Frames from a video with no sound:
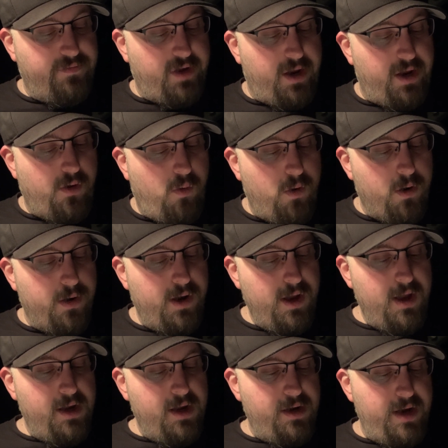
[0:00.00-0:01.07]
Van Horn,
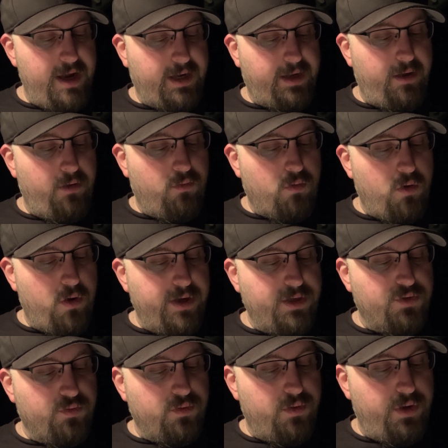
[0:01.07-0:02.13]
Nick Gilroy,
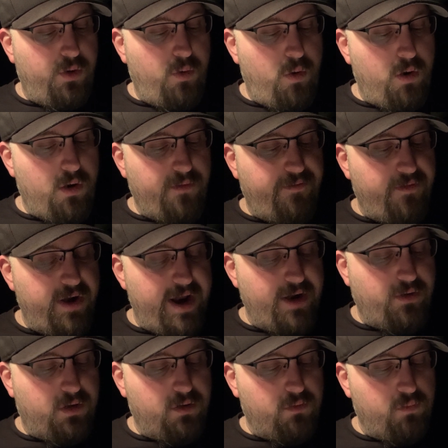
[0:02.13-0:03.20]
Drew Hanor,
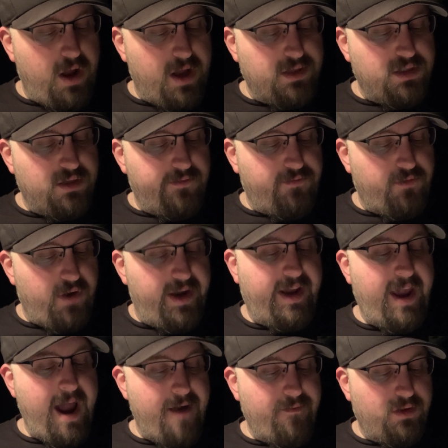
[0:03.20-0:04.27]
Fernando Carranza, Frank
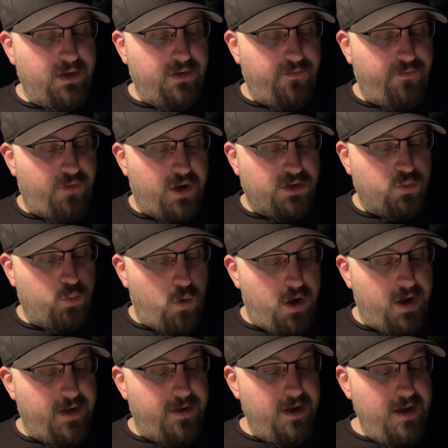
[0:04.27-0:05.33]
Haviland, Fresh
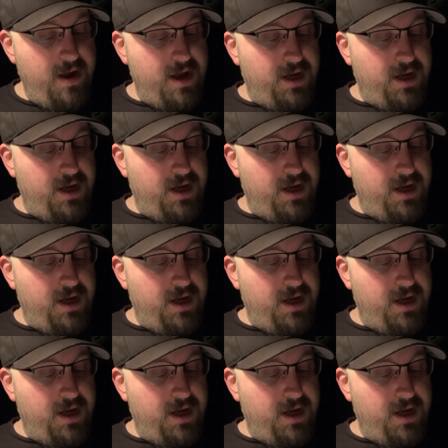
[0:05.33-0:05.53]
One,